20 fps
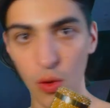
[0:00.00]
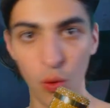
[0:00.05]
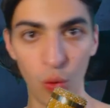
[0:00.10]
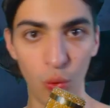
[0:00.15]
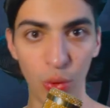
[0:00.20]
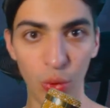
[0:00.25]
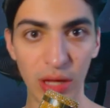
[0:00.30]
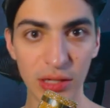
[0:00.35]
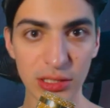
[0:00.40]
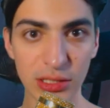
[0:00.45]

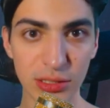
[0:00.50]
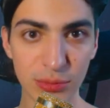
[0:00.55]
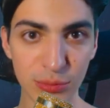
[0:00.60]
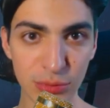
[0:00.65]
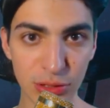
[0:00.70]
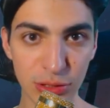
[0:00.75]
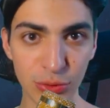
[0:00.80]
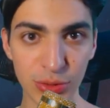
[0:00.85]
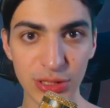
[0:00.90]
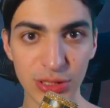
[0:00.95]
Welcome
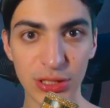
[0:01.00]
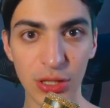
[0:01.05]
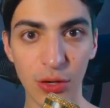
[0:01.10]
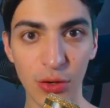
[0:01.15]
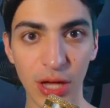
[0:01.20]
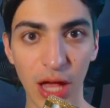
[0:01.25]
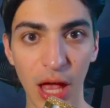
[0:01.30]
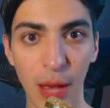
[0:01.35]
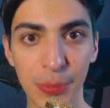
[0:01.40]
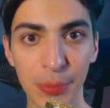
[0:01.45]
to
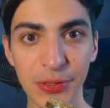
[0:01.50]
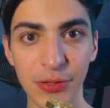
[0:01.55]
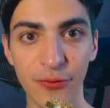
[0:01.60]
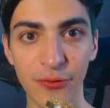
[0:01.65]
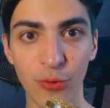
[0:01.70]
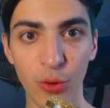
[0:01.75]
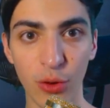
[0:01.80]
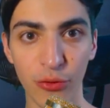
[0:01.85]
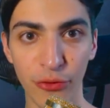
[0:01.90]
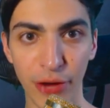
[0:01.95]
Ahsoka
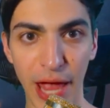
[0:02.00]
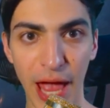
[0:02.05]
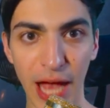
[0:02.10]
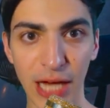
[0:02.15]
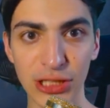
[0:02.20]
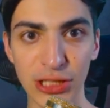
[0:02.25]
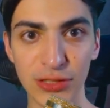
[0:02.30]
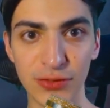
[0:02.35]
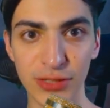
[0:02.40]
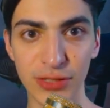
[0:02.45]
Episode 4
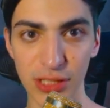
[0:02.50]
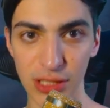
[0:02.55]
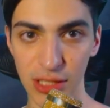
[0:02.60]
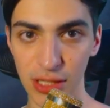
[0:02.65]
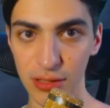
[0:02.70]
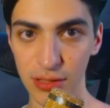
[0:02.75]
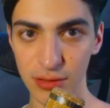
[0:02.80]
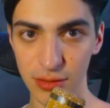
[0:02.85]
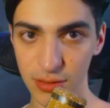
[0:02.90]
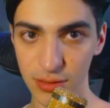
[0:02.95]
reaction
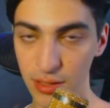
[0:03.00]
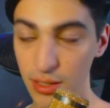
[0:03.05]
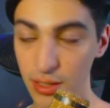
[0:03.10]
video.